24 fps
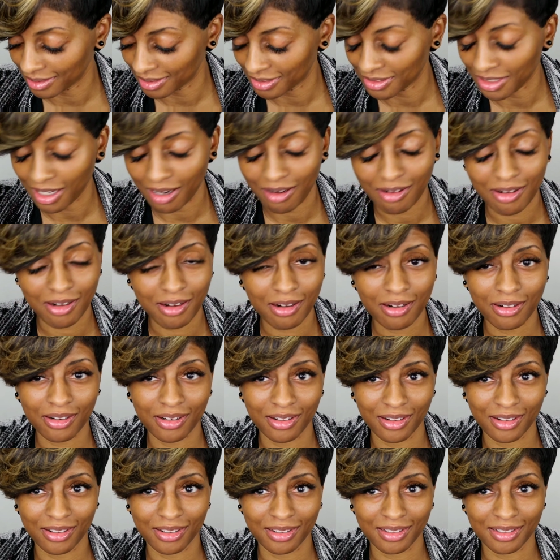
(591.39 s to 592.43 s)
so y'all
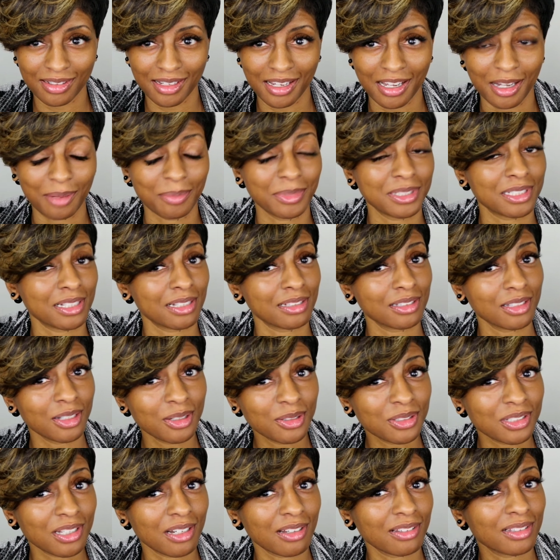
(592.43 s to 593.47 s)
heard how much I
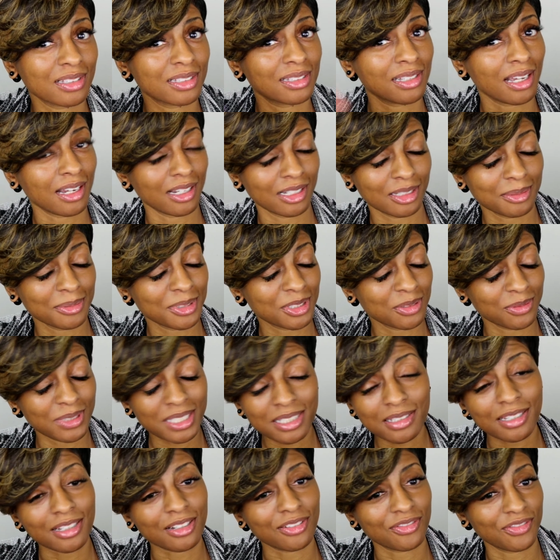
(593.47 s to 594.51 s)
told y'all these items
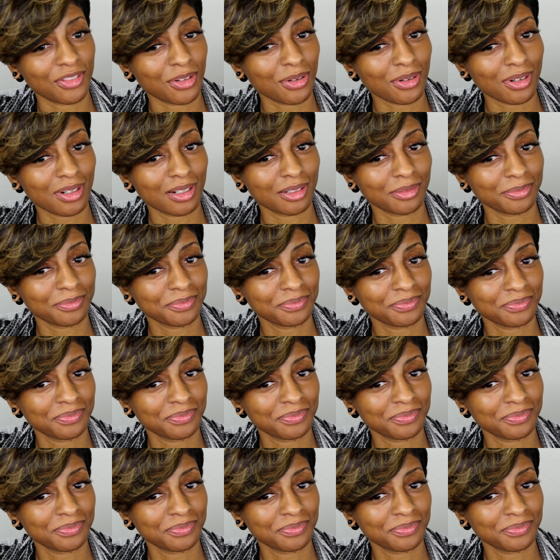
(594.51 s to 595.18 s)
retail for.